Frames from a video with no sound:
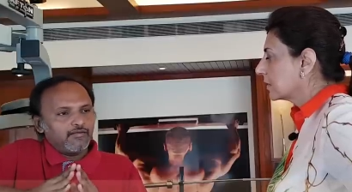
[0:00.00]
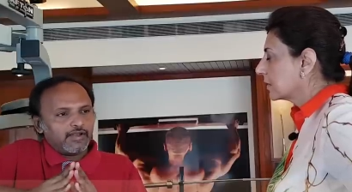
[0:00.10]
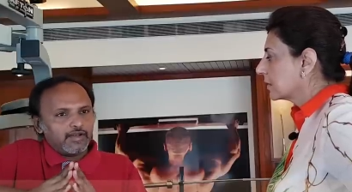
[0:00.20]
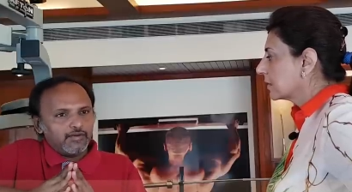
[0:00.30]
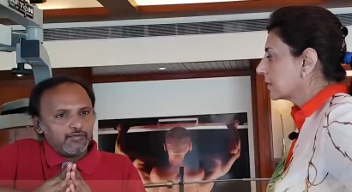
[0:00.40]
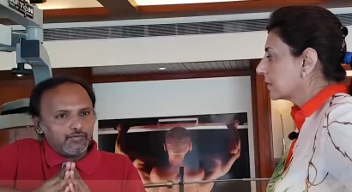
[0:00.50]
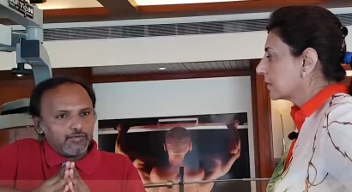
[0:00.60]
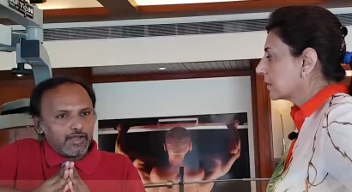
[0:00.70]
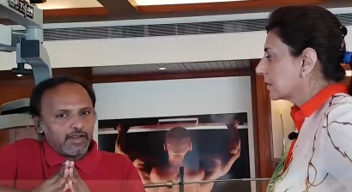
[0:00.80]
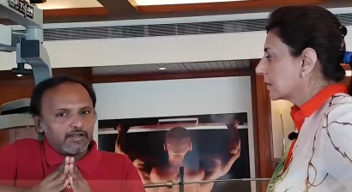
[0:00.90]
Speaker 1: you can
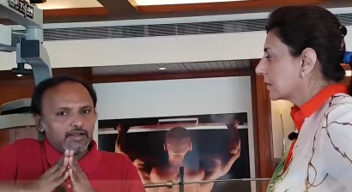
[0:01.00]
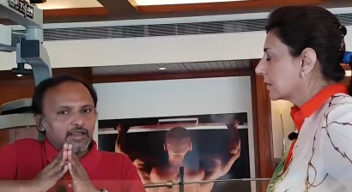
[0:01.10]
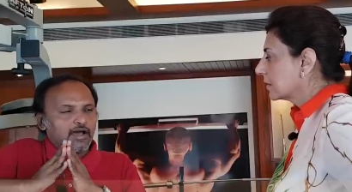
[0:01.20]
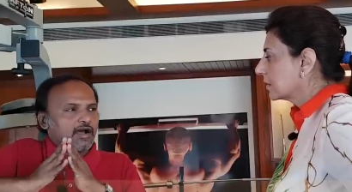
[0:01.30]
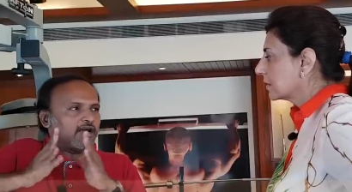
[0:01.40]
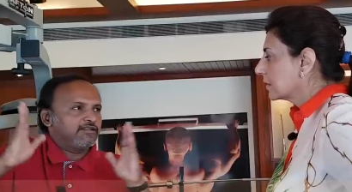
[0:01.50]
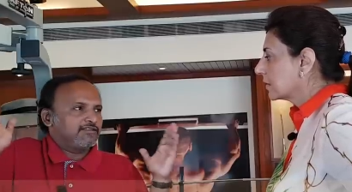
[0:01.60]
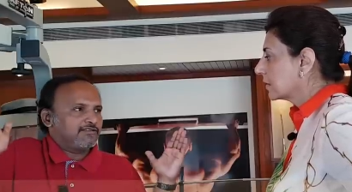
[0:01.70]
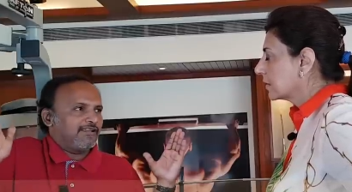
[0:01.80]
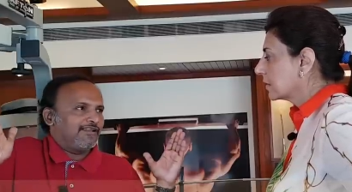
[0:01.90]
do at a
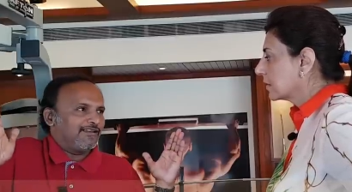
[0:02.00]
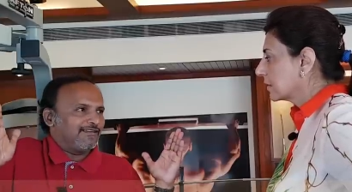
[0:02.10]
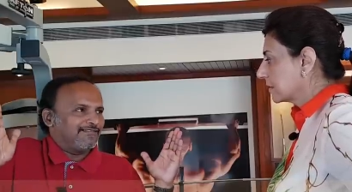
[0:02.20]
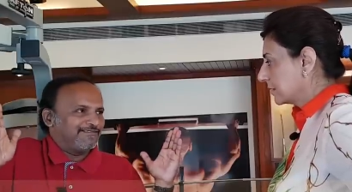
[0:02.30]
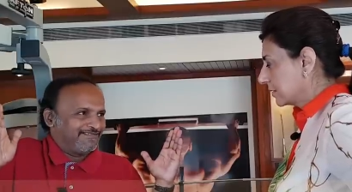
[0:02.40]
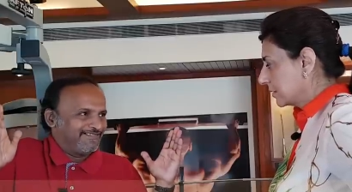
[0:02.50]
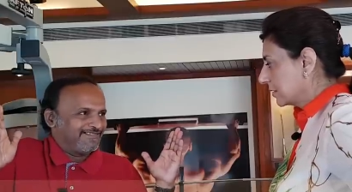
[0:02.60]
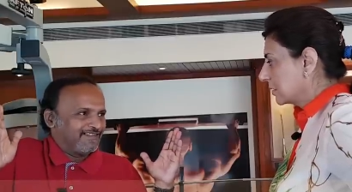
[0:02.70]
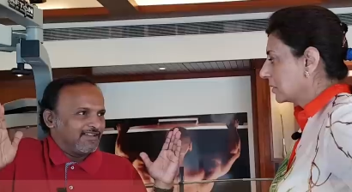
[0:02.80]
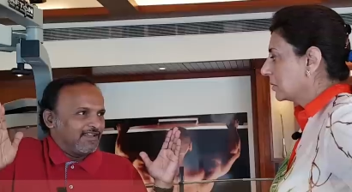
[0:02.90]
large scale.
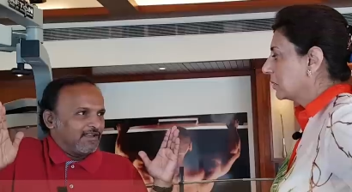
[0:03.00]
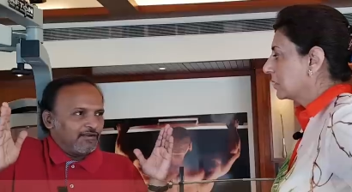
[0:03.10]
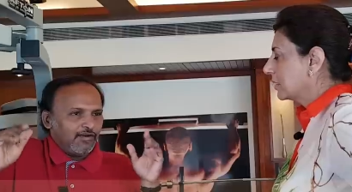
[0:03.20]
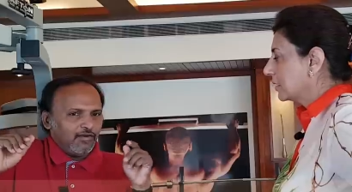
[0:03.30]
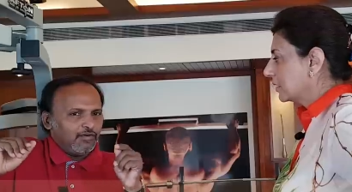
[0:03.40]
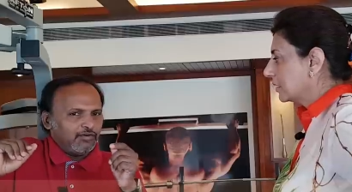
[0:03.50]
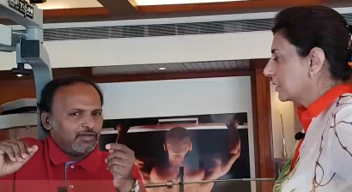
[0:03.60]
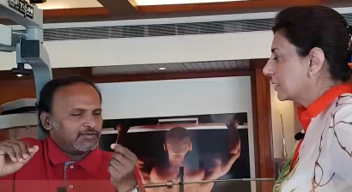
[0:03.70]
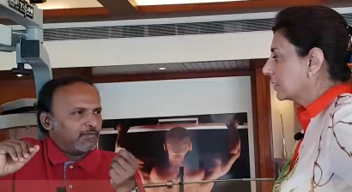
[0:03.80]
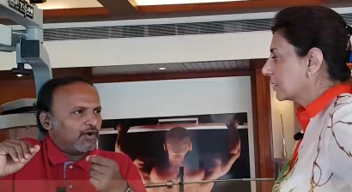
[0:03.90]
You will not
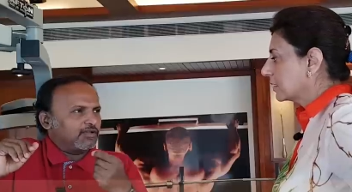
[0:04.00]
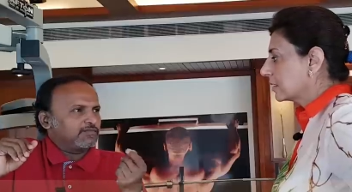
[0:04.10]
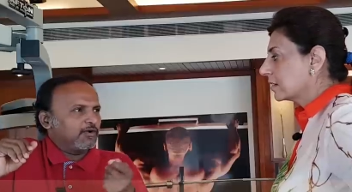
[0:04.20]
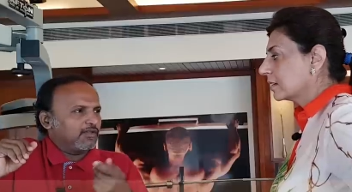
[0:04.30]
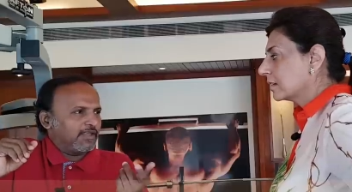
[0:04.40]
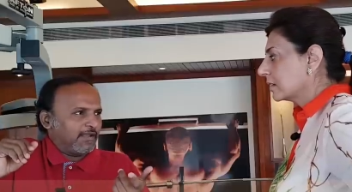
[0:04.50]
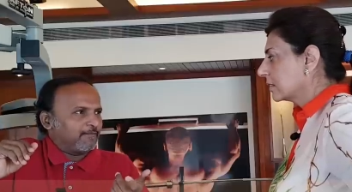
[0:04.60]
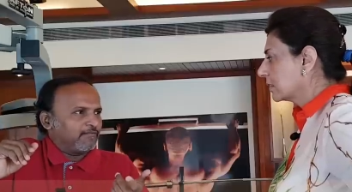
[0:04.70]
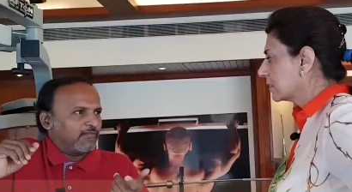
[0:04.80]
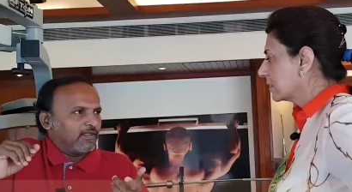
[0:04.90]
do a small
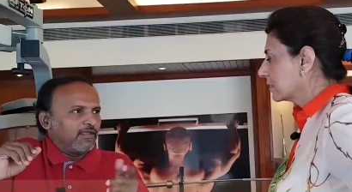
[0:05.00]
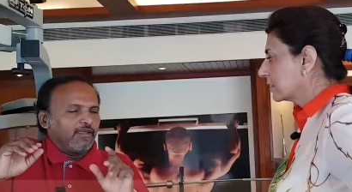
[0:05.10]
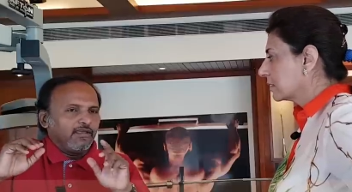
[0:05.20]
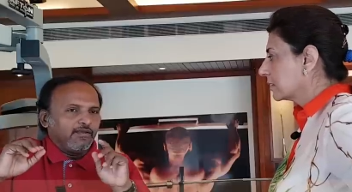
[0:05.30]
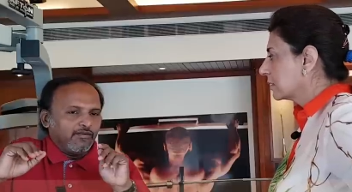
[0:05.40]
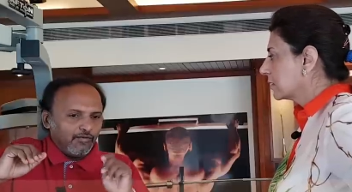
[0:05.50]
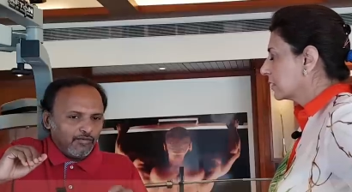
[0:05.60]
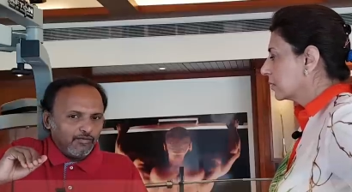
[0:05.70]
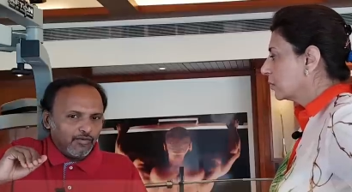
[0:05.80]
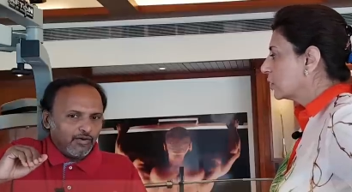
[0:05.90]
thing.
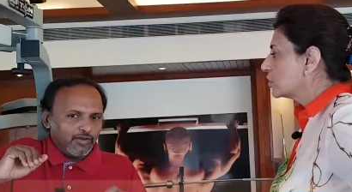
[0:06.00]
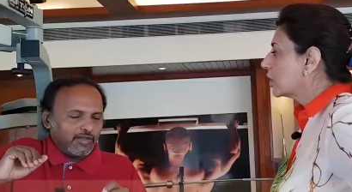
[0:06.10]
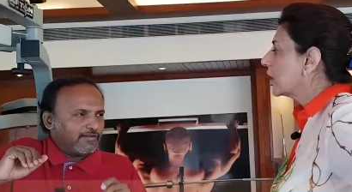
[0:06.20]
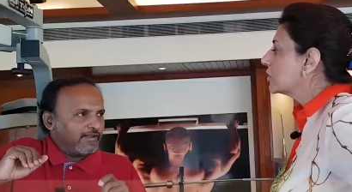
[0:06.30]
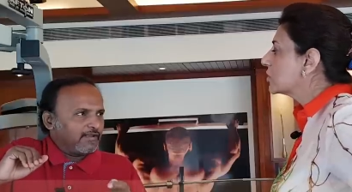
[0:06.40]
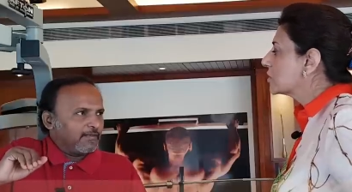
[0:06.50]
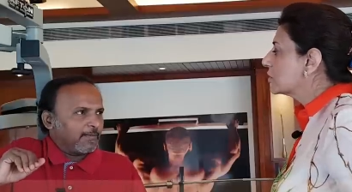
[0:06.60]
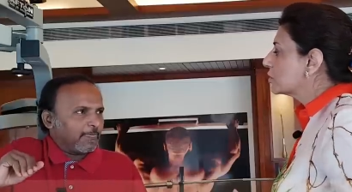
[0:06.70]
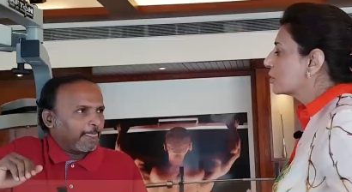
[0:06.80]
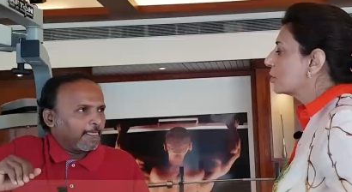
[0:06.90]
You do
Speaker 2: because all your courage
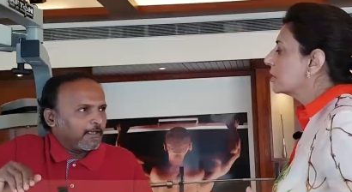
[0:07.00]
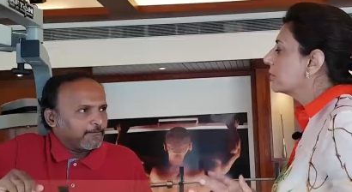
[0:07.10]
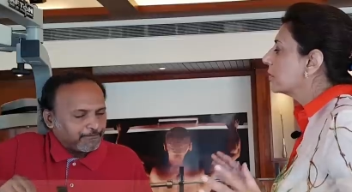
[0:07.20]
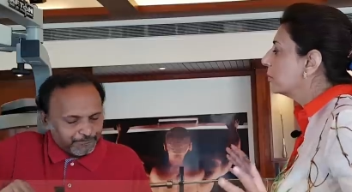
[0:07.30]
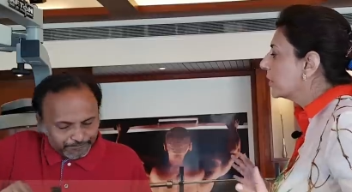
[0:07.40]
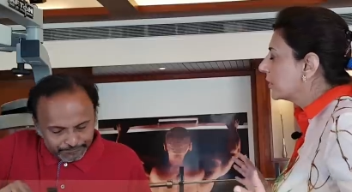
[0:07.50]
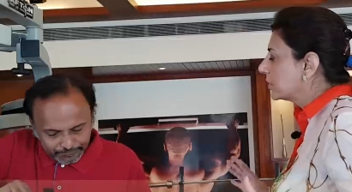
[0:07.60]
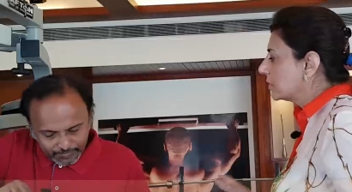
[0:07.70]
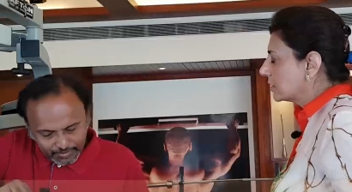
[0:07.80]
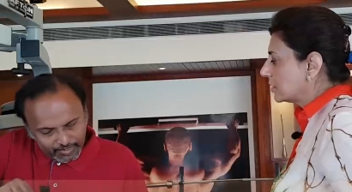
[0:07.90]
is used only for
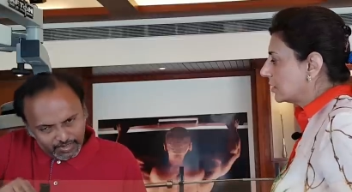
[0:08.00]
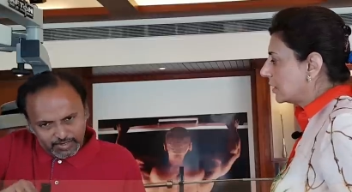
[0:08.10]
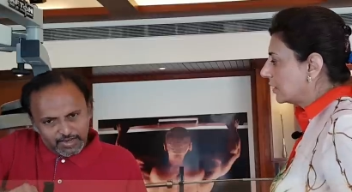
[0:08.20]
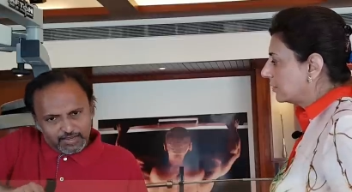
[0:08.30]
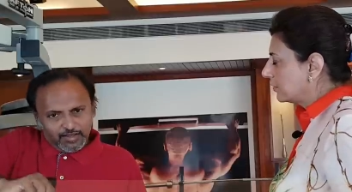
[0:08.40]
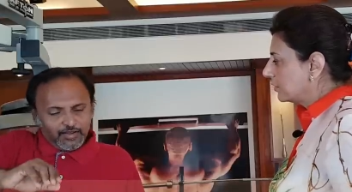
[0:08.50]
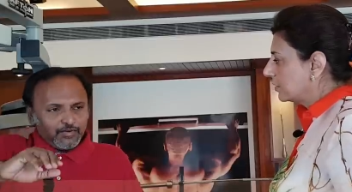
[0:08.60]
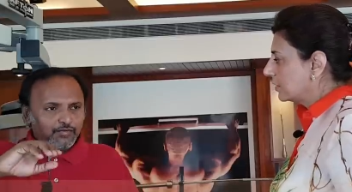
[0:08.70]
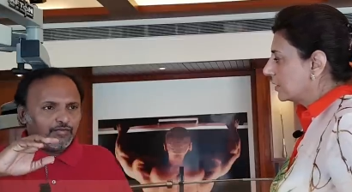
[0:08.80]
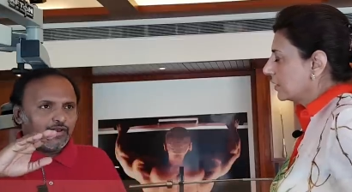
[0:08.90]
bigger things in
Speaker 1: life.
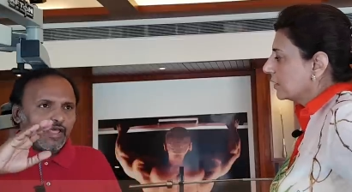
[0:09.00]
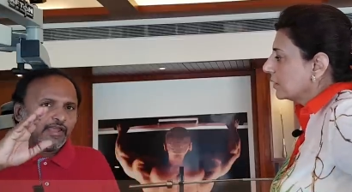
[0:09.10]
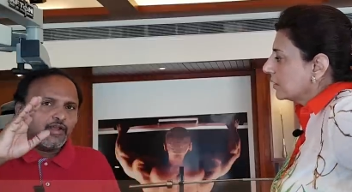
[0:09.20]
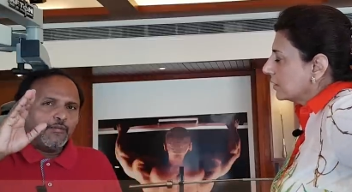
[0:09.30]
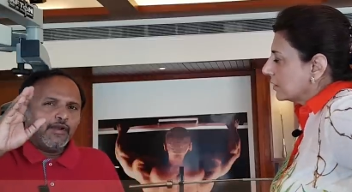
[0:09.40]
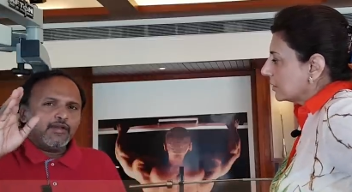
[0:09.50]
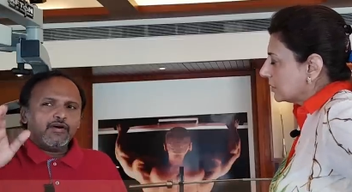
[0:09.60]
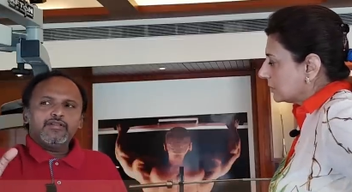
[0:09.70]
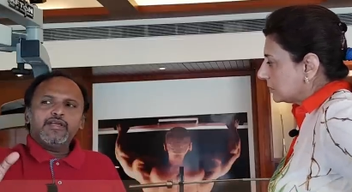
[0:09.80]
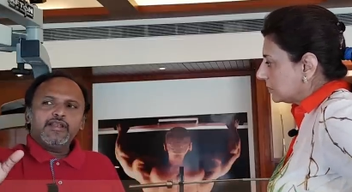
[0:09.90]
You will
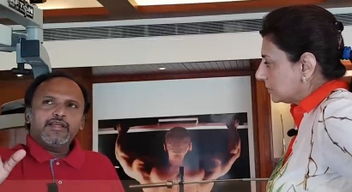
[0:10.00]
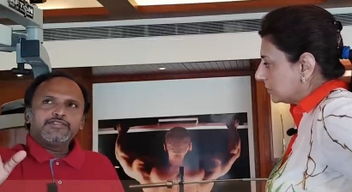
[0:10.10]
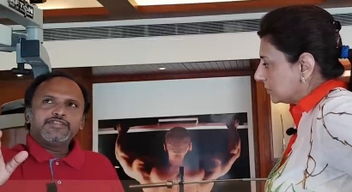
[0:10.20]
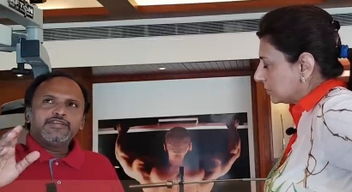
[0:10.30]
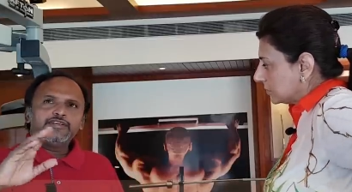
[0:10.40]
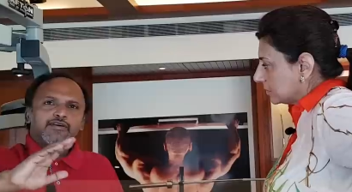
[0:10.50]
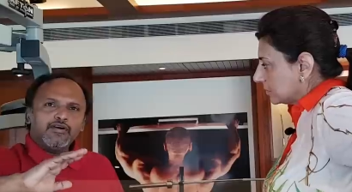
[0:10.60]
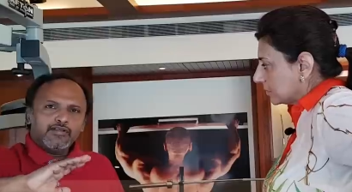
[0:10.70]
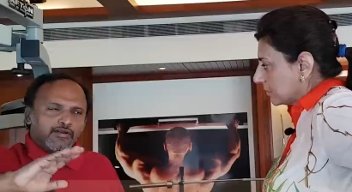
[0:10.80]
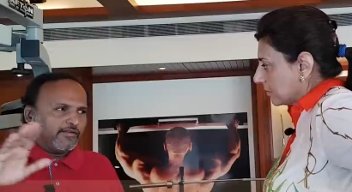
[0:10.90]
accumulate all the
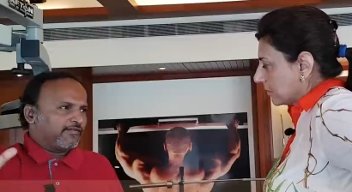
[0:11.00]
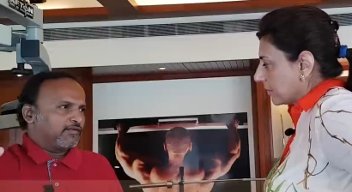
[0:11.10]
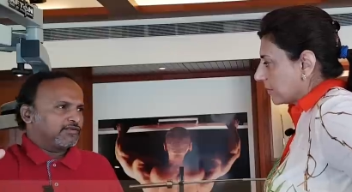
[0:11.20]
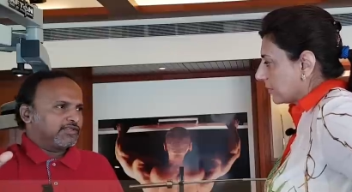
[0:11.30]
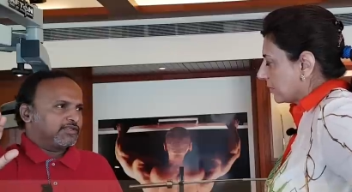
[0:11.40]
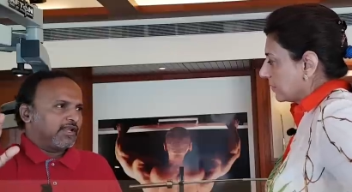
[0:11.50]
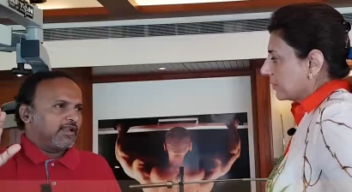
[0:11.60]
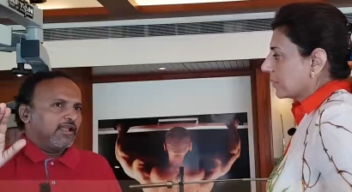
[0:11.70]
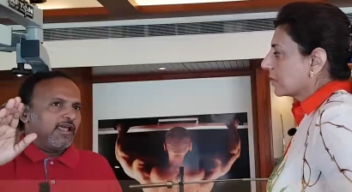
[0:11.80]
energy, all the resources, and